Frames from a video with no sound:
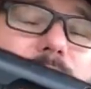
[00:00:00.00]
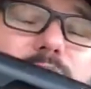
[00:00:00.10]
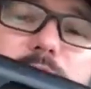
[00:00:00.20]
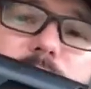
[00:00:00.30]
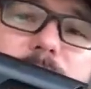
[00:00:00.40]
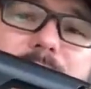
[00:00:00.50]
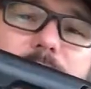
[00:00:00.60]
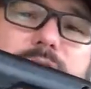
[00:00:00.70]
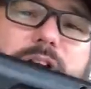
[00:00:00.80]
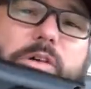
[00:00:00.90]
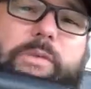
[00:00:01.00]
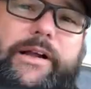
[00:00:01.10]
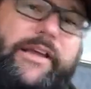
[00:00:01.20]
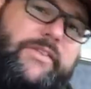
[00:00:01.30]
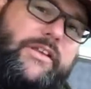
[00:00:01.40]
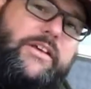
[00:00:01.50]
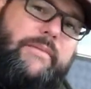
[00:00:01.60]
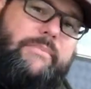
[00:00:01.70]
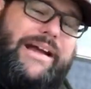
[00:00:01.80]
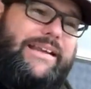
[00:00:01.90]
30 power scope on it and then
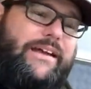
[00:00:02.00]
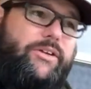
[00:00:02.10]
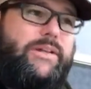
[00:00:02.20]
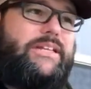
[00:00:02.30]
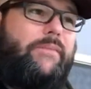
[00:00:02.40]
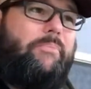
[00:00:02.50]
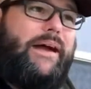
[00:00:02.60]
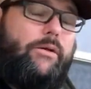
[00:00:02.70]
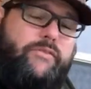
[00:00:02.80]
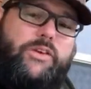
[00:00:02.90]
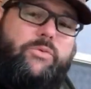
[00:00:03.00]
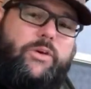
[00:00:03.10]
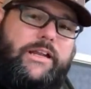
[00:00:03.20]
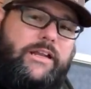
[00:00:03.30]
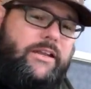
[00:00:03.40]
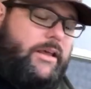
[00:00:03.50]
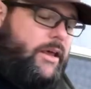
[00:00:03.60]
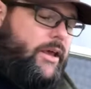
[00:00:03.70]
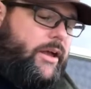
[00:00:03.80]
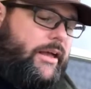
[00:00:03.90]
come back down to a 10 power if you wanted.
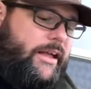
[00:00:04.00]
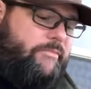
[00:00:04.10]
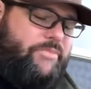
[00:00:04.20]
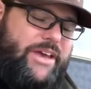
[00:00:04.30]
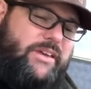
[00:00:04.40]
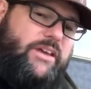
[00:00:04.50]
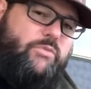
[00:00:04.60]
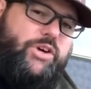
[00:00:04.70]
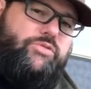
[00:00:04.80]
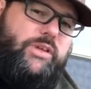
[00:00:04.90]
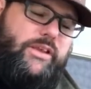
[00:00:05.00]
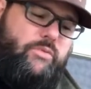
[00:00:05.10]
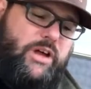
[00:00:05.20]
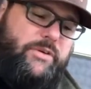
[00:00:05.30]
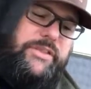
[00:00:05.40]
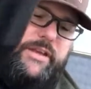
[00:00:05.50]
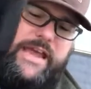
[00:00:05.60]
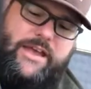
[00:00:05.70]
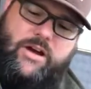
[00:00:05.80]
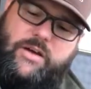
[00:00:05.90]
I think it works really well with an
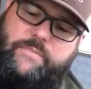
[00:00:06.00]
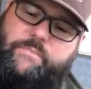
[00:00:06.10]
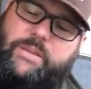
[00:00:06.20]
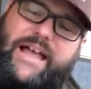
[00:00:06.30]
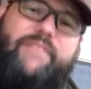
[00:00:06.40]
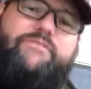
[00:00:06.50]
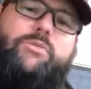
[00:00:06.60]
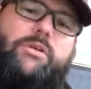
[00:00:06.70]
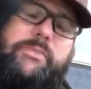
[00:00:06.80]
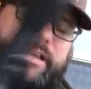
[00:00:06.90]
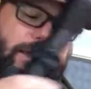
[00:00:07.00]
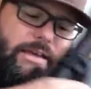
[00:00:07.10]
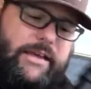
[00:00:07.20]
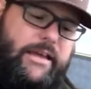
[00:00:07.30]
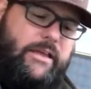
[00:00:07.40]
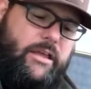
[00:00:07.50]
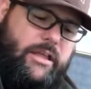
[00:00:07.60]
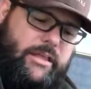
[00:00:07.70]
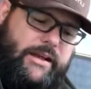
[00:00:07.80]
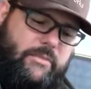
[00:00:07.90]
AR platform like a
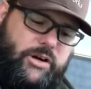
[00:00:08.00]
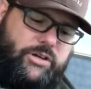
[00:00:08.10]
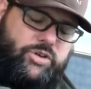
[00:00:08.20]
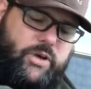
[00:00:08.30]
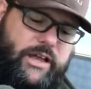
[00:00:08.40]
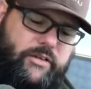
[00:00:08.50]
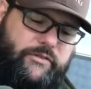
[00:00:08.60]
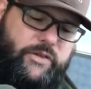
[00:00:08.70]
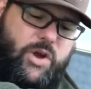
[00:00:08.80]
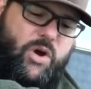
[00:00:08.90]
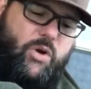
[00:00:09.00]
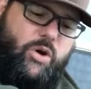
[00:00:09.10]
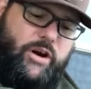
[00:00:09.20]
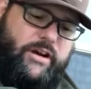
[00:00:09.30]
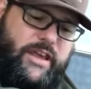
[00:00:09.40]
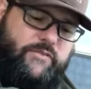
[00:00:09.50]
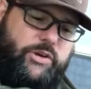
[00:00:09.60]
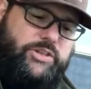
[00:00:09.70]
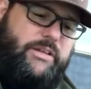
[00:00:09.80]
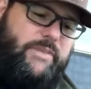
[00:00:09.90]
Mark 12. Or if
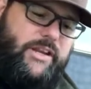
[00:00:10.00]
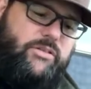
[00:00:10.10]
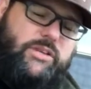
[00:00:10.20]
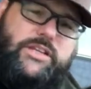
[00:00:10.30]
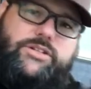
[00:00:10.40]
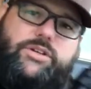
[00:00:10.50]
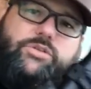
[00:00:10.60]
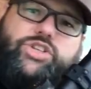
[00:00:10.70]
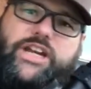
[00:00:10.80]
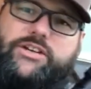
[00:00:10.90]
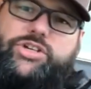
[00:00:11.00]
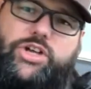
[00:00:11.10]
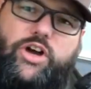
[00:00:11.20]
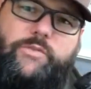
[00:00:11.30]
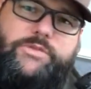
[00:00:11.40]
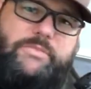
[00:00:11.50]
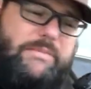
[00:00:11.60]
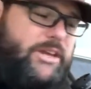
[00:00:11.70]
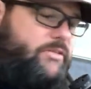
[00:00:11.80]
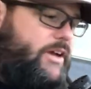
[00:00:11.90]
you're somebody who needs to change scopes,
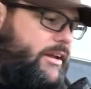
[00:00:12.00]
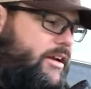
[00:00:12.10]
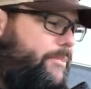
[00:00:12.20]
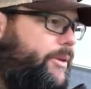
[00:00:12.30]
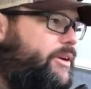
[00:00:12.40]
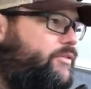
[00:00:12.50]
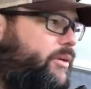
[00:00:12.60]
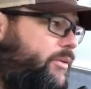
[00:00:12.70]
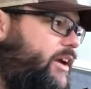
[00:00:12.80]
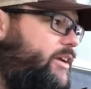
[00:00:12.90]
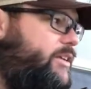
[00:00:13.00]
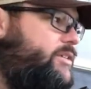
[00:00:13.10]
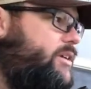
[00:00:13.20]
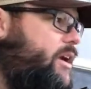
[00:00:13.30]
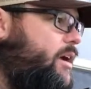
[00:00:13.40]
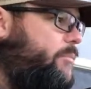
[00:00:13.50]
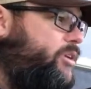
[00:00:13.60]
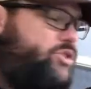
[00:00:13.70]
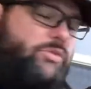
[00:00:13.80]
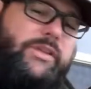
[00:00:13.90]
maybe you've got a couple of different rigs,
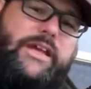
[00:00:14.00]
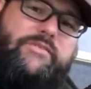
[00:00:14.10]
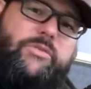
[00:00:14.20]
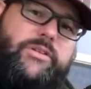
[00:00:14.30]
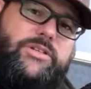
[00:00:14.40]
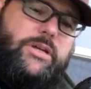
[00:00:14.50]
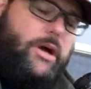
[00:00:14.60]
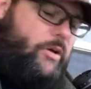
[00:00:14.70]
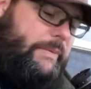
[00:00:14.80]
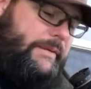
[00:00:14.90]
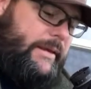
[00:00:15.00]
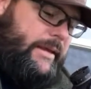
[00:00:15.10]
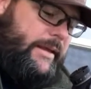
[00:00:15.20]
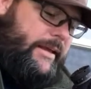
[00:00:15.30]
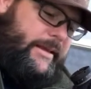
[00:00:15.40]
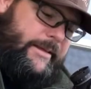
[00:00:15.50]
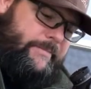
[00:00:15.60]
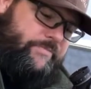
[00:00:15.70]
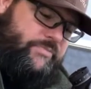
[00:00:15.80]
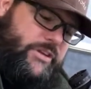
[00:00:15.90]
but you only have one scope.
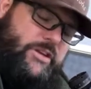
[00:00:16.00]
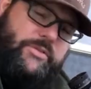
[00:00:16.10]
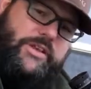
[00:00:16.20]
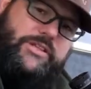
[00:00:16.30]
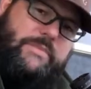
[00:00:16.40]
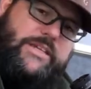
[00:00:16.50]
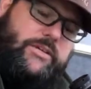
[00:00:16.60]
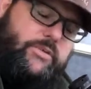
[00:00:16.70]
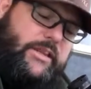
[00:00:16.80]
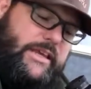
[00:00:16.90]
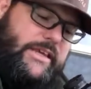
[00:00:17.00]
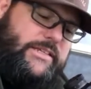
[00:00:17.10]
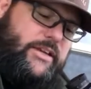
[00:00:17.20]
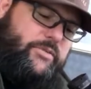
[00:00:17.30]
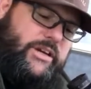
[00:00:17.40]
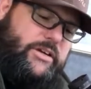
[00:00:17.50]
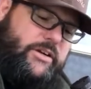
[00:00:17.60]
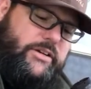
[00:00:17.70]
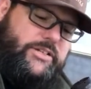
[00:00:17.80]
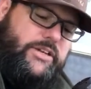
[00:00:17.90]
You know, this makes it really easy to
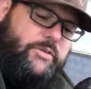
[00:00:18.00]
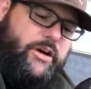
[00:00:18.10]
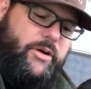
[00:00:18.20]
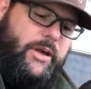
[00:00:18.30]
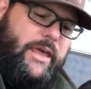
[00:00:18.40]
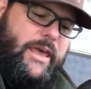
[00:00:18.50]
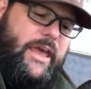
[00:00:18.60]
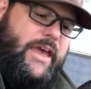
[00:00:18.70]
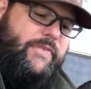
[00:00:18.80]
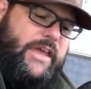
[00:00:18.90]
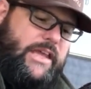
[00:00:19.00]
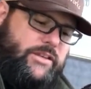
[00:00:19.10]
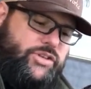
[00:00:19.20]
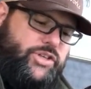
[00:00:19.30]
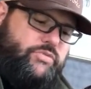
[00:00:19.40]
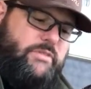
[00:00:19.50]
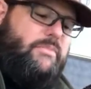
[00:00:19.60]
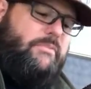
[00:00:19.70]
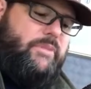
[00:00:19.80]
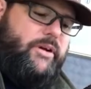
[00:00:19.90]
return to zero. And then just
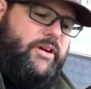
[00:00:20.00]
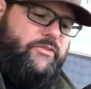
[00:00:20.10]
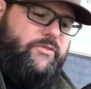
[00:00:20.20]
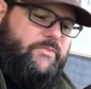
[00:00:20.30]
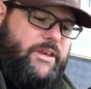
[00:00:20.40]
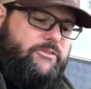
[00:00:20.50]
remember, if